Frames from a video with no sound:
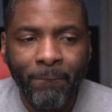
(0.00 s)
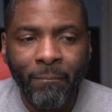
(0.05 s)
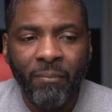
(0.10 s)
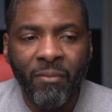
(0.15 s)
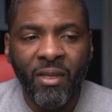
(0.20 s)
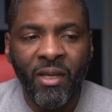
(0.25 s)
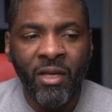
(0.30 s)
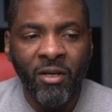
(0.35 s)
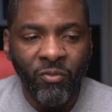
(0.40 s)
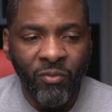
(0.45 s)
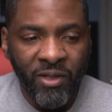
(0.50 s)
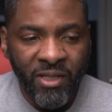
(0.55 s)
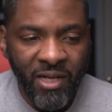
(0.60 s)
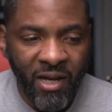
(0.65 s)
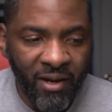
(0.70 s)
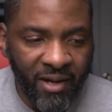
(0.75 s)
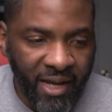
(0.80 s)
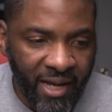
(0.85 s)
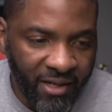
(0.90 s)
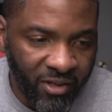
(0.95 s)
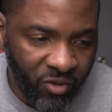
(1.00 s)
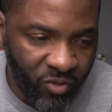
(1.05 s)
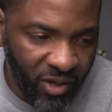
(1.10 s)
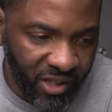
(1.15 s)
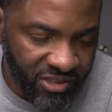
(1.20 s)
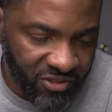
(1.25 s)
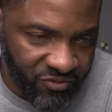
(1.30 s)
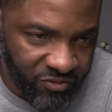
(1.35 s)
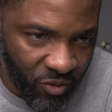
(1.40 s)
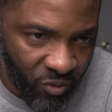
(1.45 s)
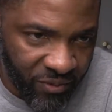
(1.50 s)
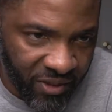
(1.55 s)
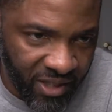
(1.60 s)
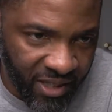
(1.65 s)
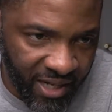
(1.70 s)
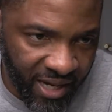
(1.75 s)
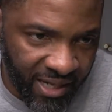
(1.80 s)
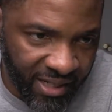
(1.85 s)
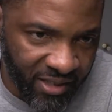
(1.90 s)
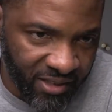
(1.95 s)
Anyway, y'all got any questions before we get
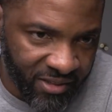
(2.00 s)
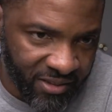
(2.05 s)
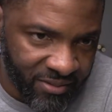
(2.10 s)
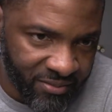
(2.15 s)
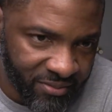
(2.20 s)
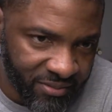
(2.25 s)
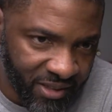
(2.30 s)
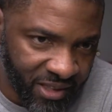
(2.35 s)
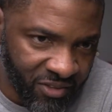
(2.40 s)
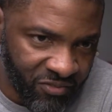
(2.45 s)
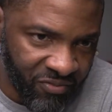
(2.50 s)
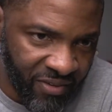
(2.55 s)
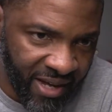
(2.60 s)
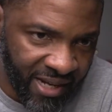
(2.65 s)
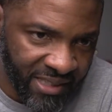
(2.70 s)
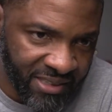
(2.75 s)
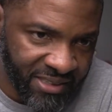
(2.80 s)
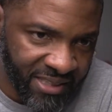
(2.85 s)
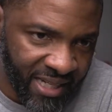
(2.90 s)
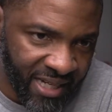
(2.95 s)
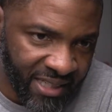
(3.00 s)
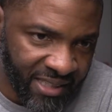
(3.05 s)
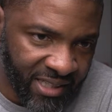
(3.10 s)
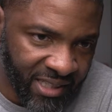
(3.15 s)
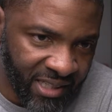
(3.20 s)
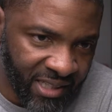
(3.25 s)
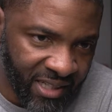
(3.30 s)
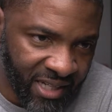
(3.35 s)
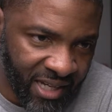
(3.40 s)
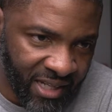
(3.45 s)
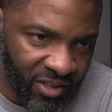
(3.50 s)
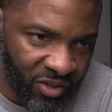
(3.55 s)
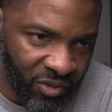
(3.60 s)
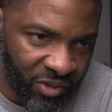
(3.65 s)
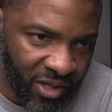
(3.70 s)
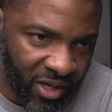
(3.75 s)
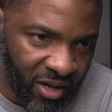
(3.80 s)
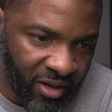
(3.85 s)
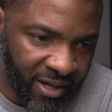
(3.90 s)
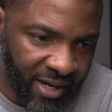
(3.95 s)
out of here? It's Valentine's Day. I know
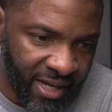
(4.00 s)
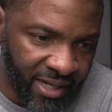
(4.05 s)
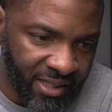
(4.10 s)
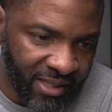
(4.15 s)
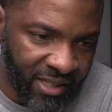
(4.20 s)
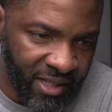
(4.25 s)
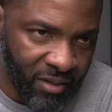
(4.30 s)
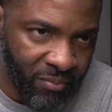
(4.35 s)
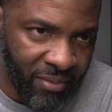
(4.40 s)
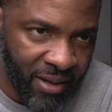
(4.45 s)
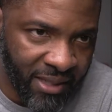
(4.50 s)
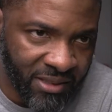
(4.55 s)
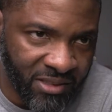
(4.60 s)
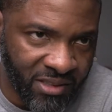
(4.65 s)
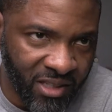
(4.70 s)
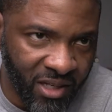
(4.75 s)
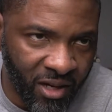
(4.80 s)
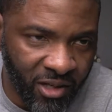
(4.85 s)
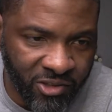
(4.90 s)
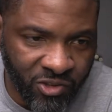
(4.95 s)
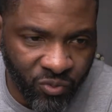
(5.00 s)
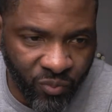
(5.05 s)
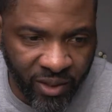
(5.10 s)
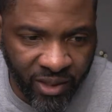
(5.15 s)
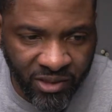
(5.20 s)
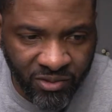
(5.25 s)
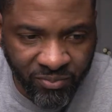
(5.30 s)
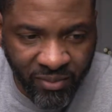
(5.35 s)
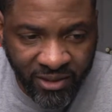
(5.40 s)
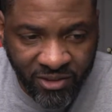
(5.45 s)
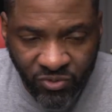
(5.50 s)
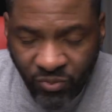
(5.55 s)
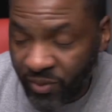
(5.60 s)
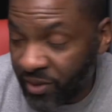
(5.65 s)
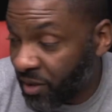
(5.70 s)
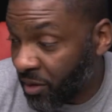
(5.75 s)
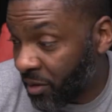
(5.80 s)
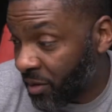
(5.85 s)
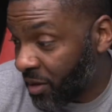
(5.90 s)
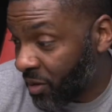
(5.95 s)
y'all got to get back to y'all sweeties. My sweetie
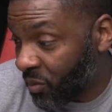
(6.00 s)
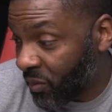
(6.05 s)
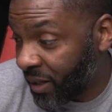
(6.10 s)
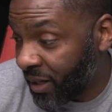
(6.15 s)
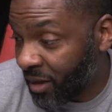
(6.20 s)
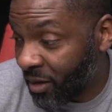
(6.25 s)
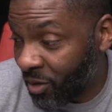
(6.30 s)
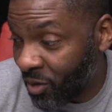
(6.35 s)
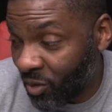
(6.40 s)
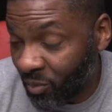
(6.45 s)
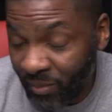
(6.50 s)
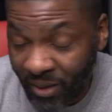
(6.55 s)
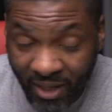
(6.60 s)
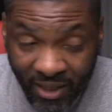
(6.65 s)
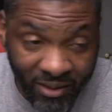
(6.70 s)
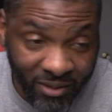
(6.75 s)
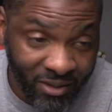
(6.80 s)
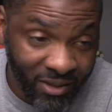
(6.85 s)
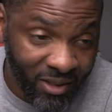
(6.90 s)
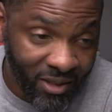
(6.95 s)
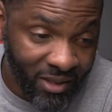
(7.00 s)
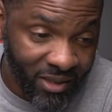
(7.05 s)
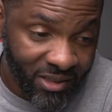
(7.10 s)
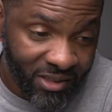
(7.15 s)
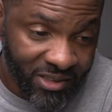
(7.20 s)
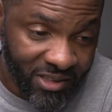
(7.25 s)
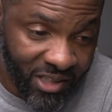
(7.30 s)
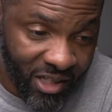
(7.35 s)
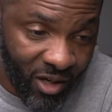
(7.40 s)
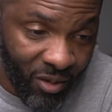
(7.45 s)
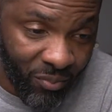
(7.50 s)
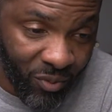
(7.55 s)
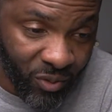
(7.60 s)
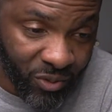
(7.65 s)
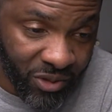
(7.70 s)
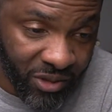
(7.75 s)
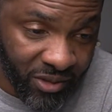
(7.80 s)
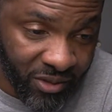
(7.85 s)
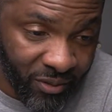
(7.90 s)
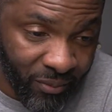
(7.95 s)
on her way home now. She almost
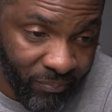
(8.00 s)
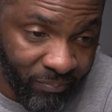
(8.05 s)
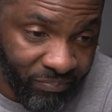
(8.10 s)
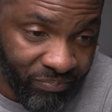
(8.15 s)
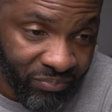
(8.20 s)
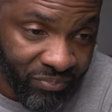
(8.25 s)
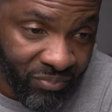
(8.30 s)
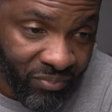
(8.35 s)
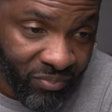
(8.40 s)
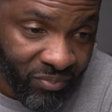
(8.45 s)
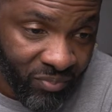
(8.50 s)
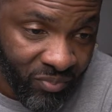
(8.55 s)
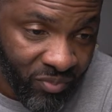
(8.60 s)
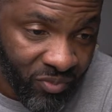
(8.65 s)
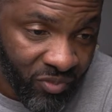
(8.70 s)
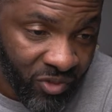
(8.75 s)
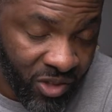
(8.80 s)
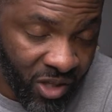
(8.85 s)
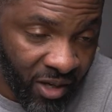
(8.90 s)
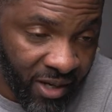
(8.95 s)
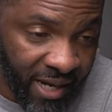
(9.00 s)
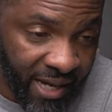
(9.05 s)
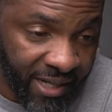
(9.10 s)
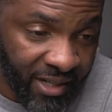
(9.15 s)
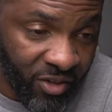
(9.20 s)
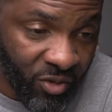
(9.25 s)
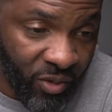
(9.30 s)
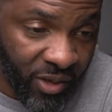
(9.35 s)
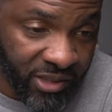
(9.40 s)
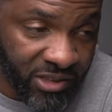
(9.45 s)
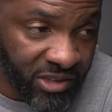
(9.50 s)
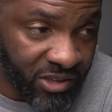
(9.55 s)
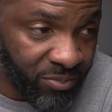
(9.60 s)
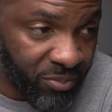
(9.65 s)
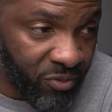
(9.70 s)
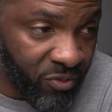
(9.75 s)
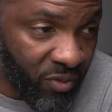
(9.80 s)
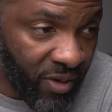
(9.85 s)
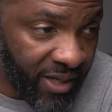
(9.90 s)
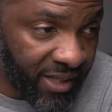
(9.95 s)
here. Y'all got any questions
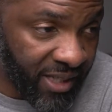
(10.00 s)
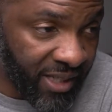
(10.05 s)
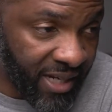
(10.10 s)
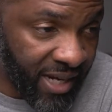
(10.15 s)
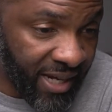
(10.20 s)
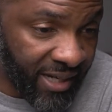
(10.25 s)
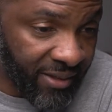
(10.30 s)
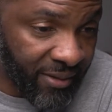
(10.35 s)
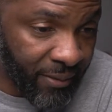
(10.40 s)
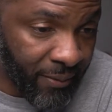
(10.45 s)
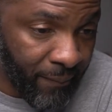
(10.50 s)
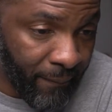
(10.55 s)
before I get out of here?